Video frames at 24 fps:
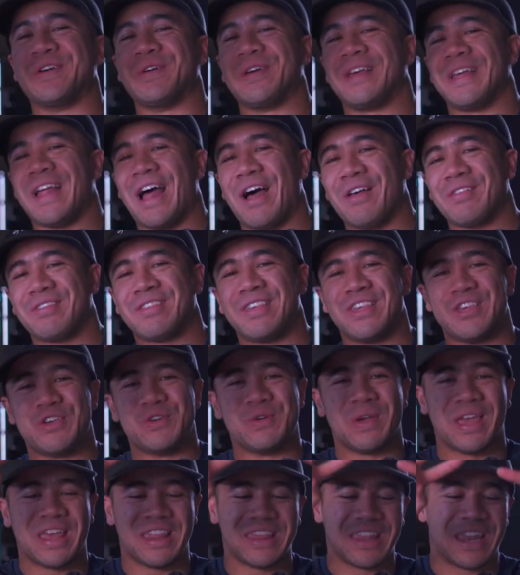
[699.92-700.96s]
it. I'll see you
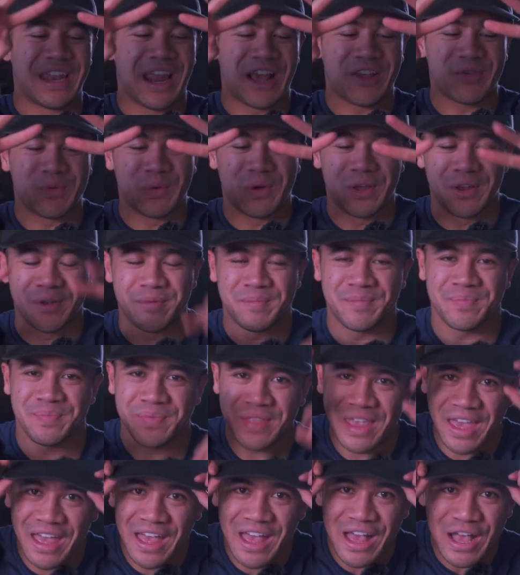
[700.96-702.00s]
in the next one.
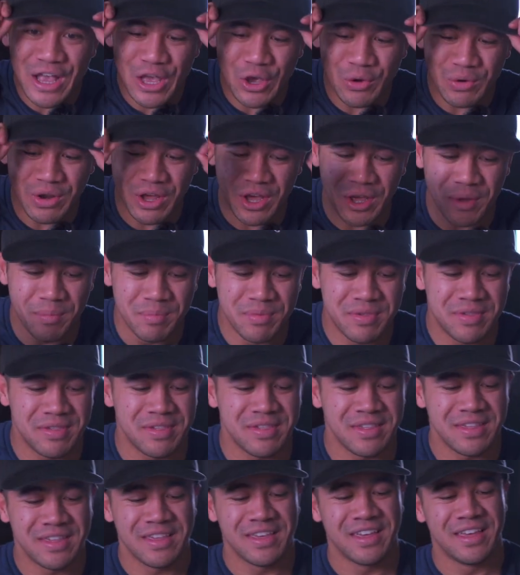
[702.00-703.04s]
Go Dubs.
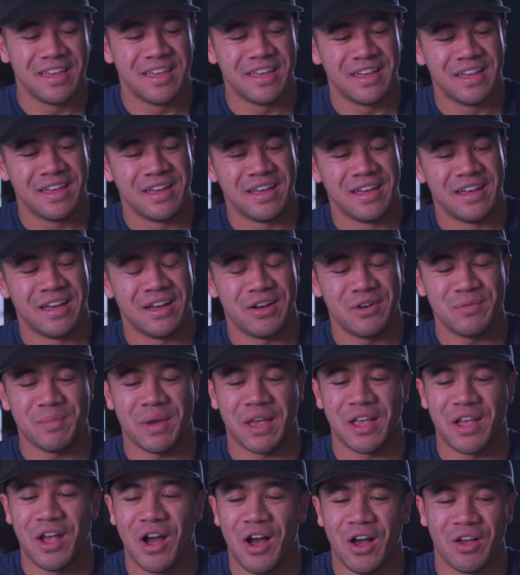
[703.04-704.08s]
Oh my
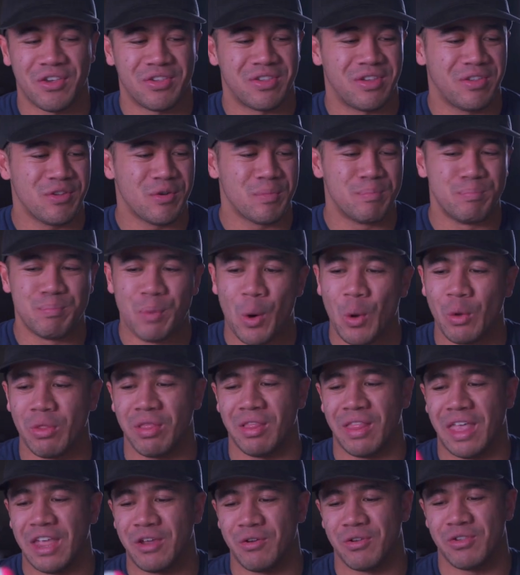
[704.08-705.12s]
gosh, these are both
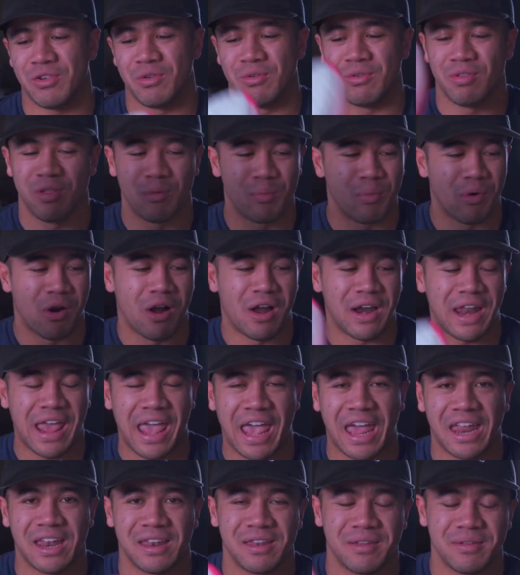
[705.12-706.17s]
Lakers shoes, LeBron
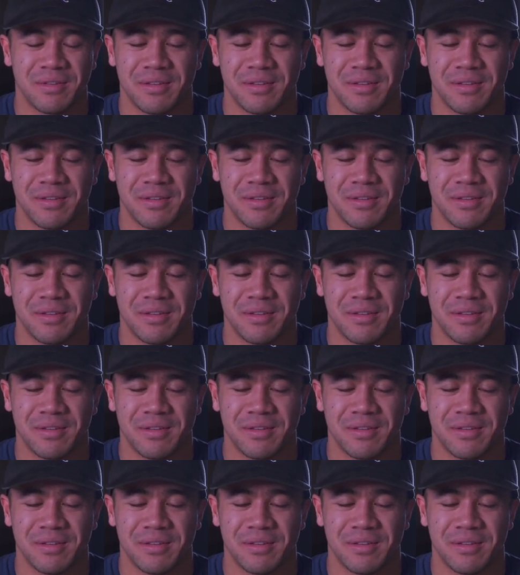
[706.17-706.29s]
and...